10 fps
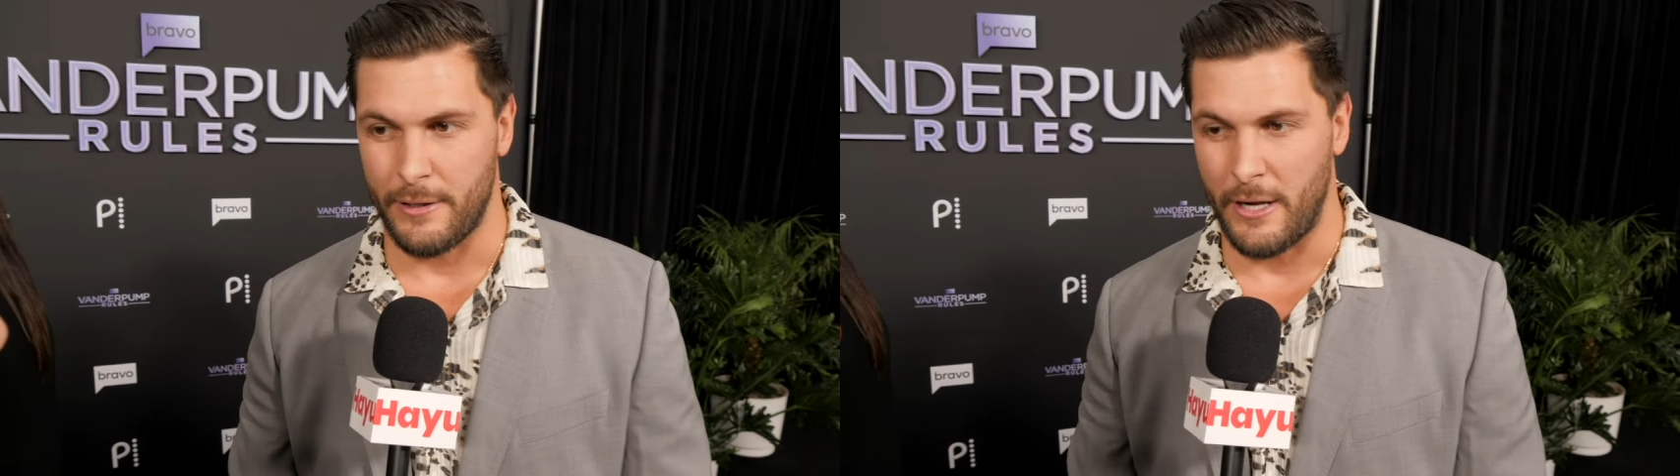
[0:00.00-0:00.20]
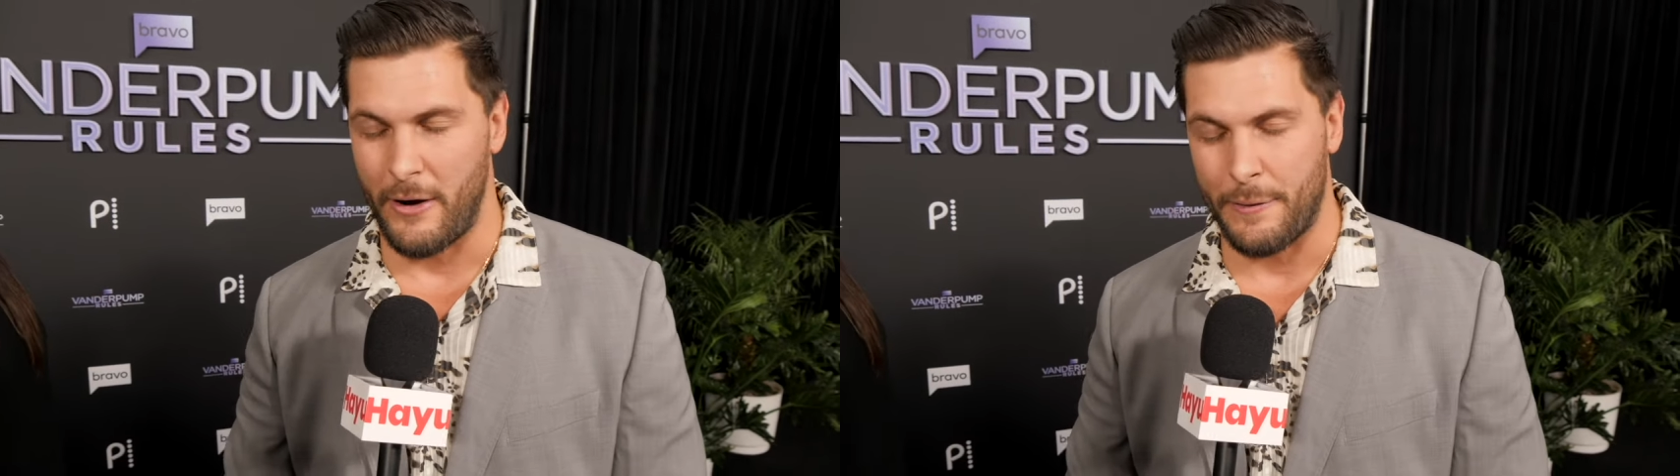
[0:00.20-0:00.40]

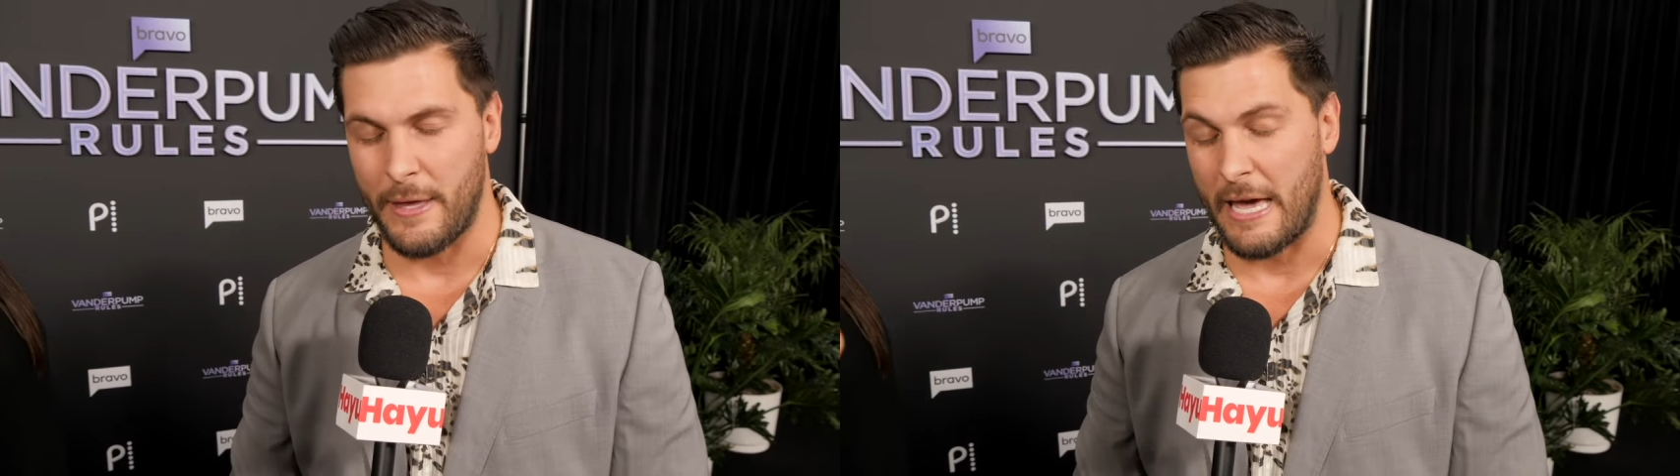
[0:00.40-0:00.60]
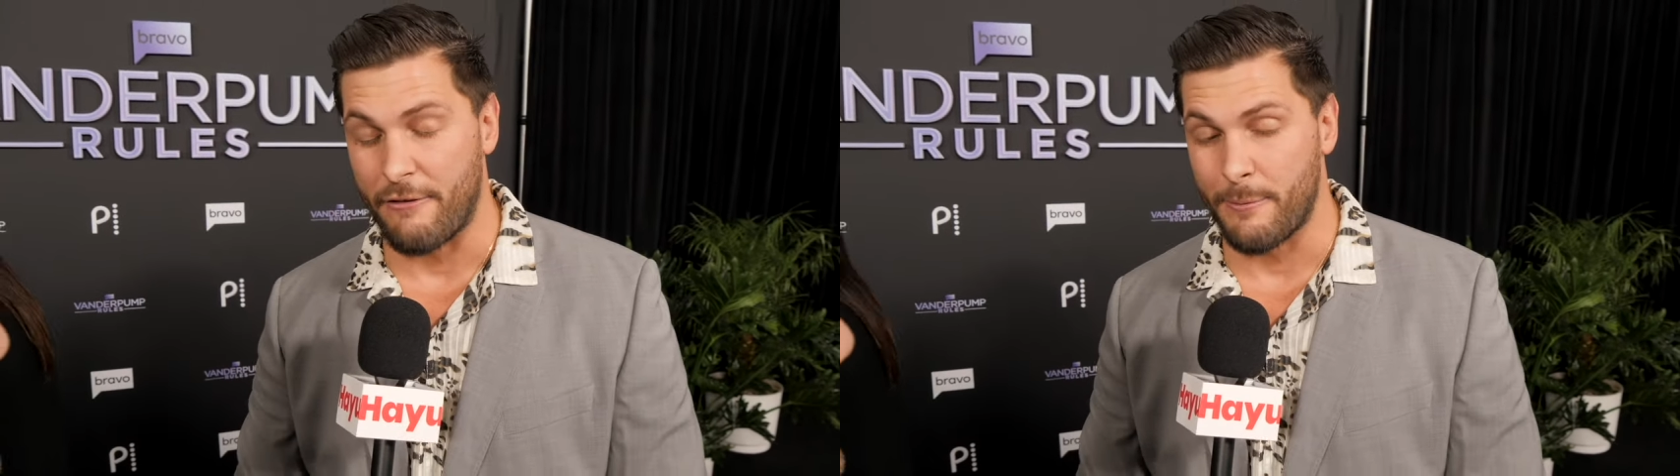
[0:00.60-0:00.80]
You know, I
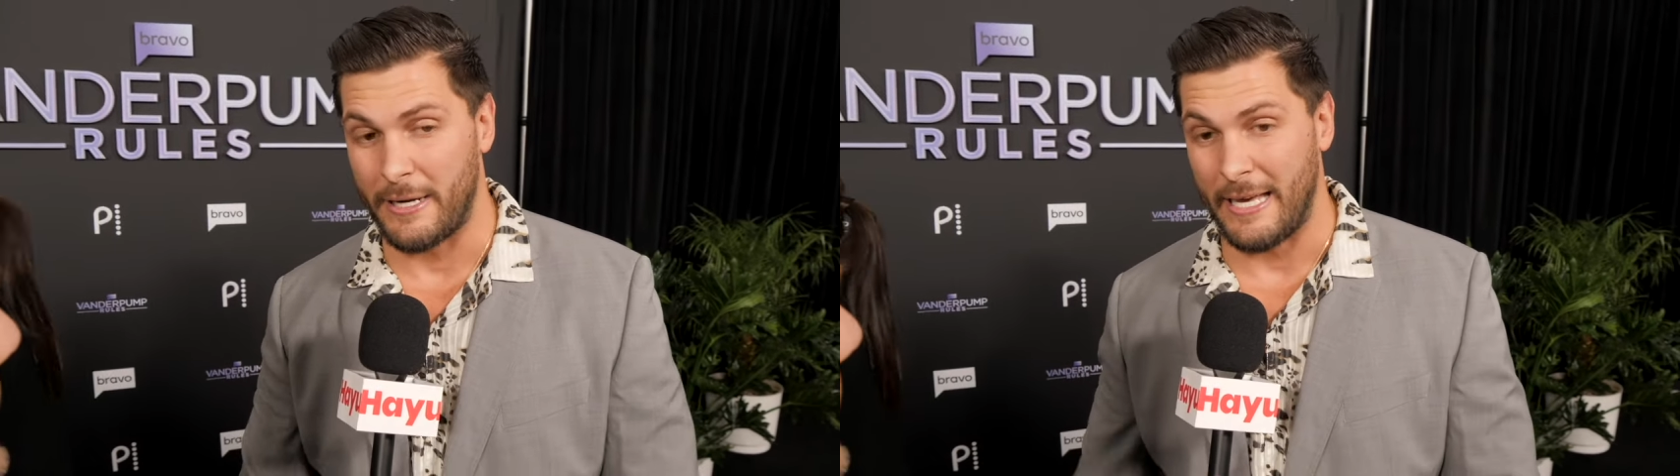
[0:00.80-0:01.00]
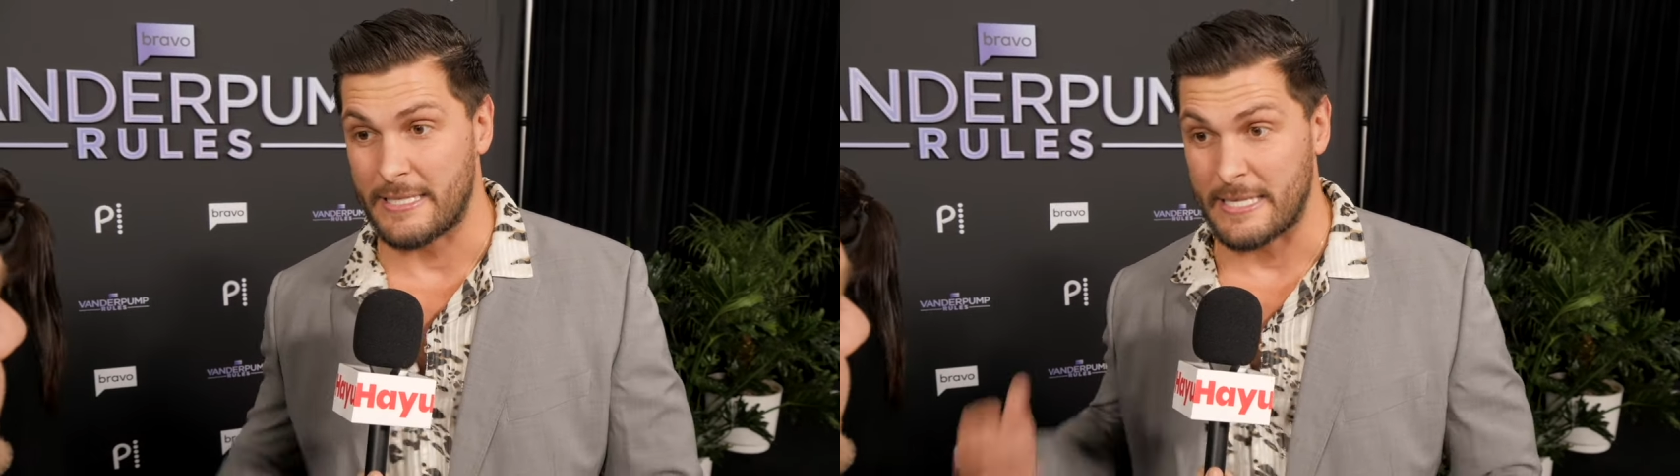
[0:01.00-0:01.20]
think
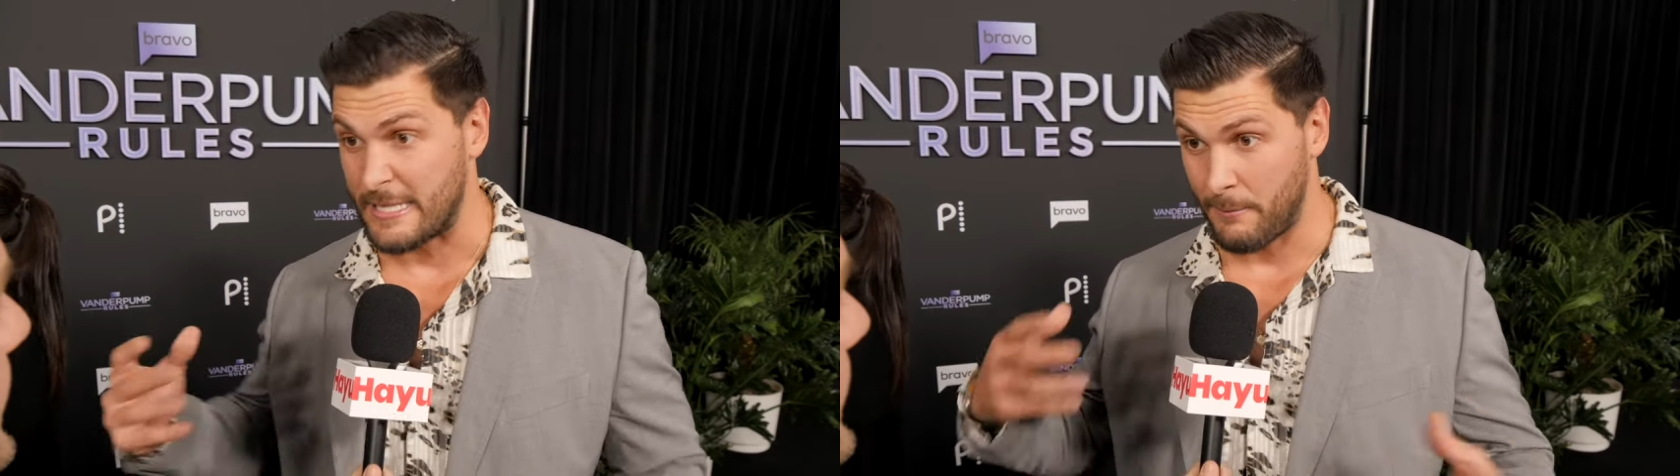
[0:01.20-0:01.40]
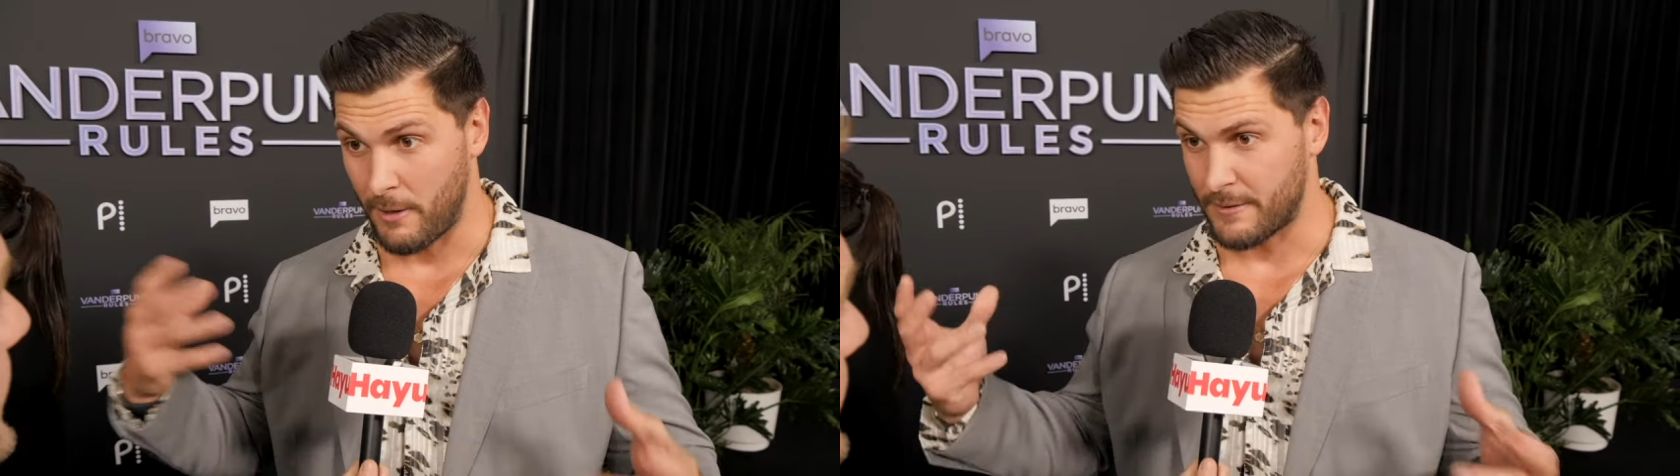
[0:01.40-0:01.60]
everybody has the
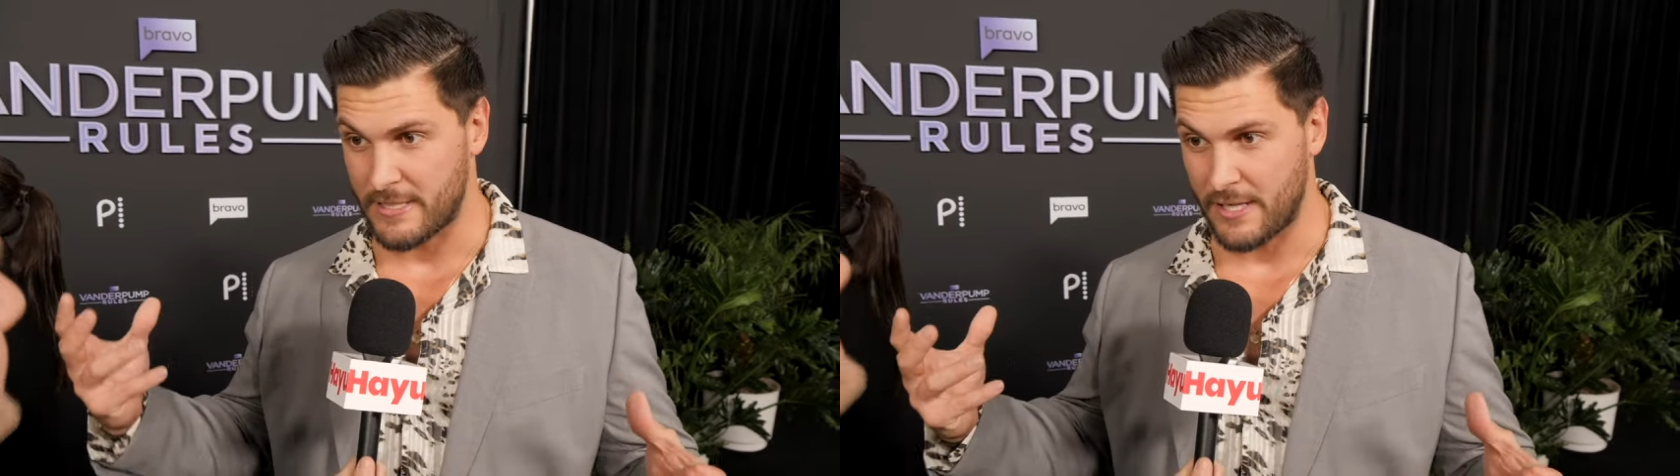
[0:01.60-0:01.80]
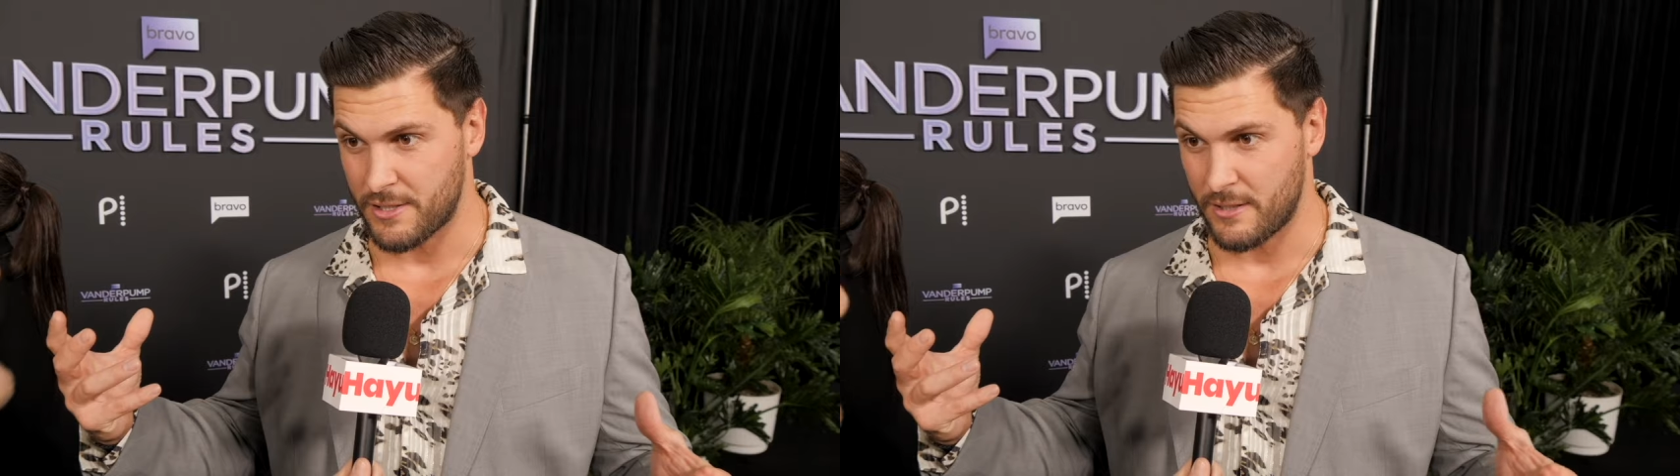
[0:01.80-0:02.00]
same
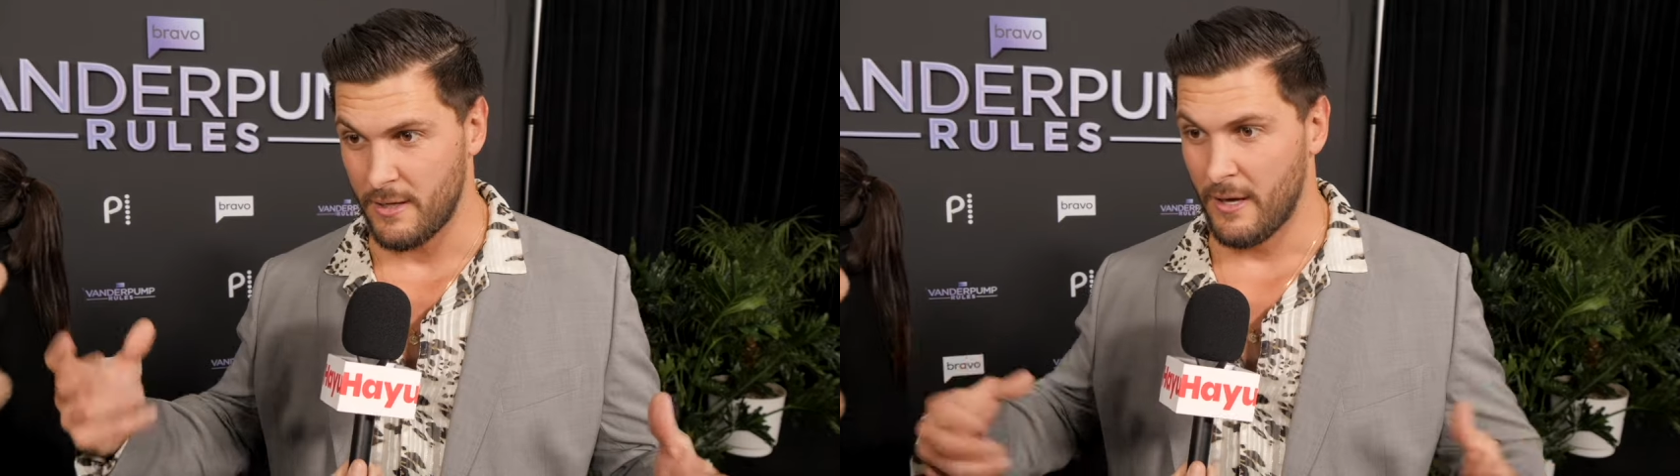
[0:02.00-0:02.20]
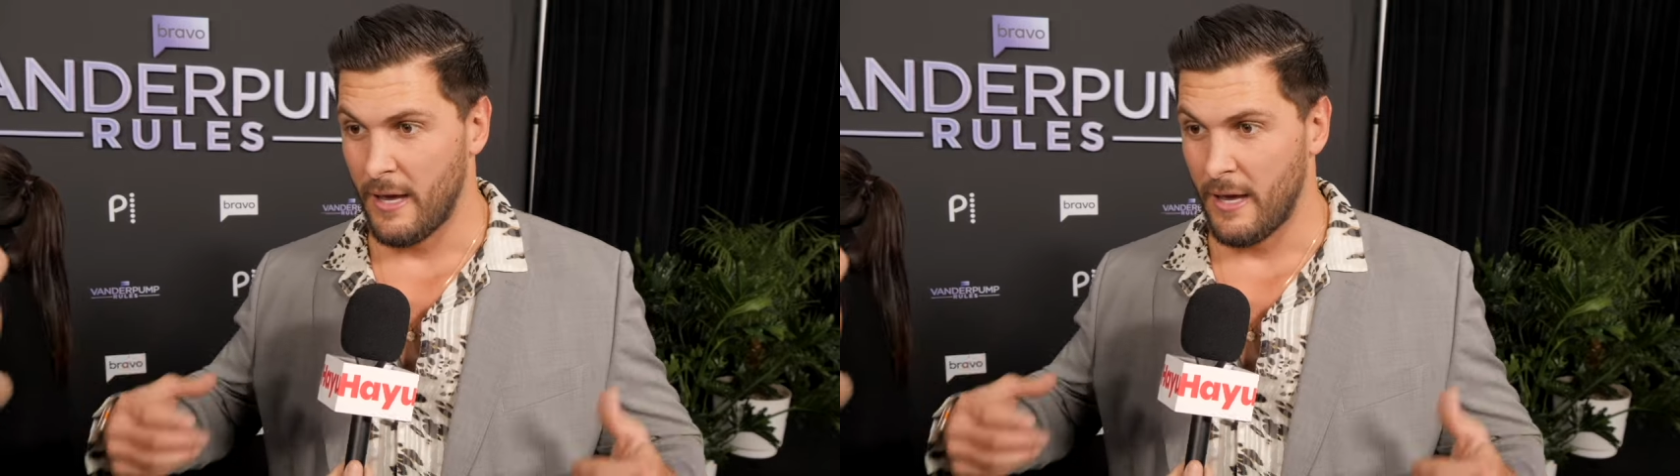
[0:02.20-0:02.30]
conversation